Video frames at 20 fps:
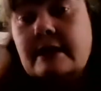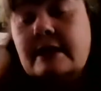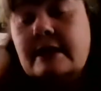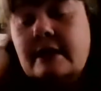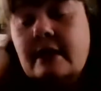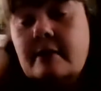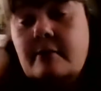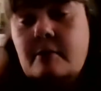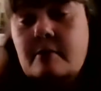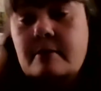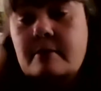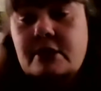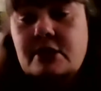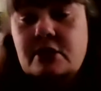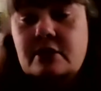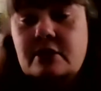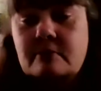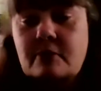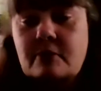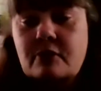I did get
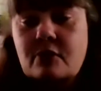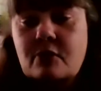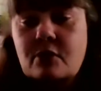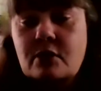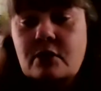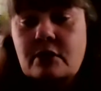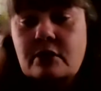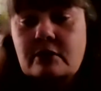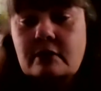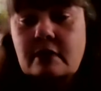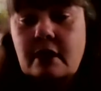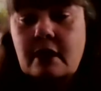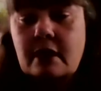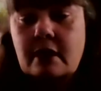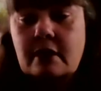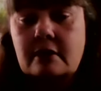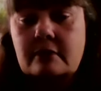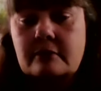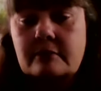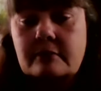permission before
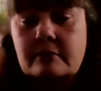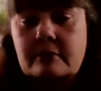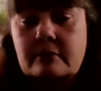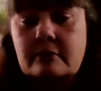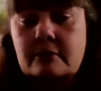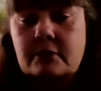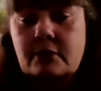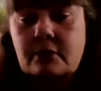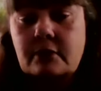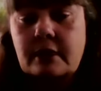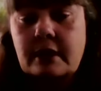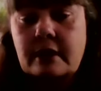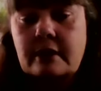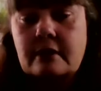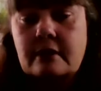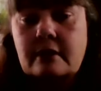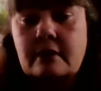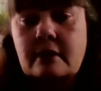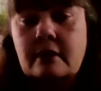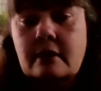doing
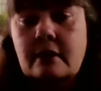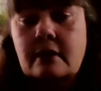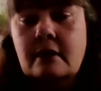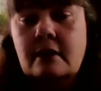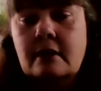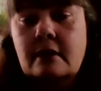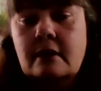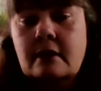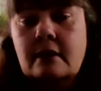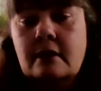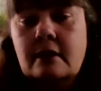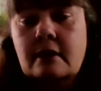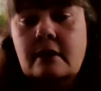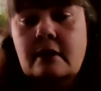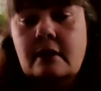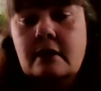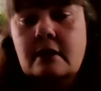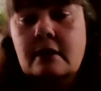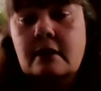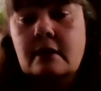it
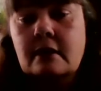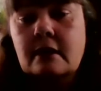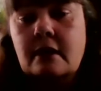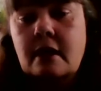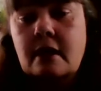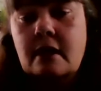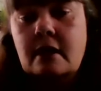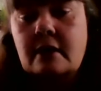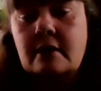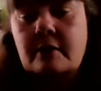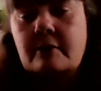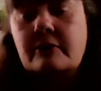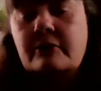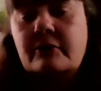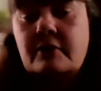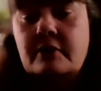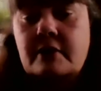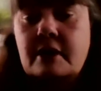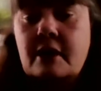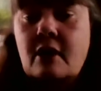
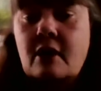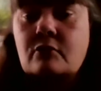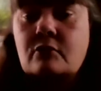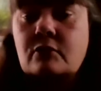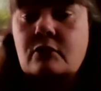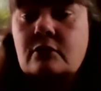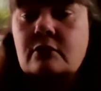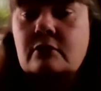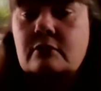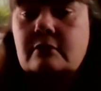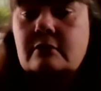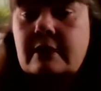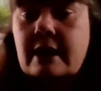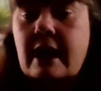from the owner.